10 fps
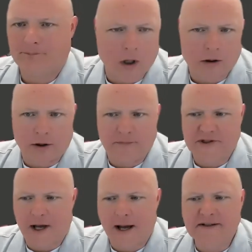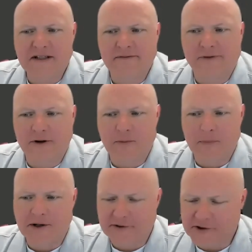Welcome to IT
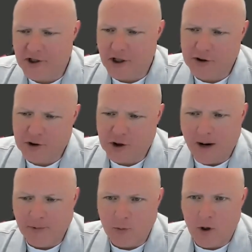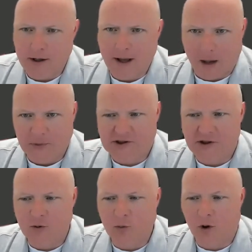Fundamentals, Chapter 1,
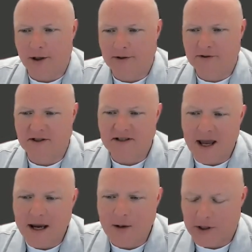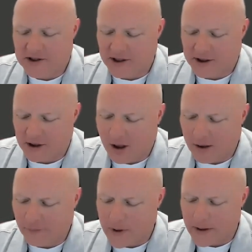Episode 1. Today, we kick it
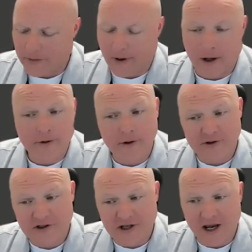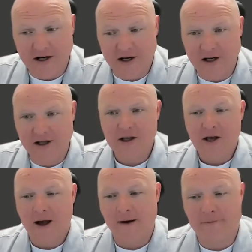off with understanding
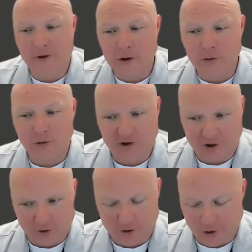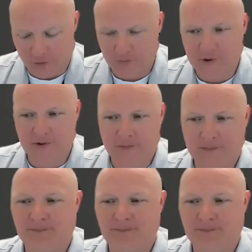a few terms.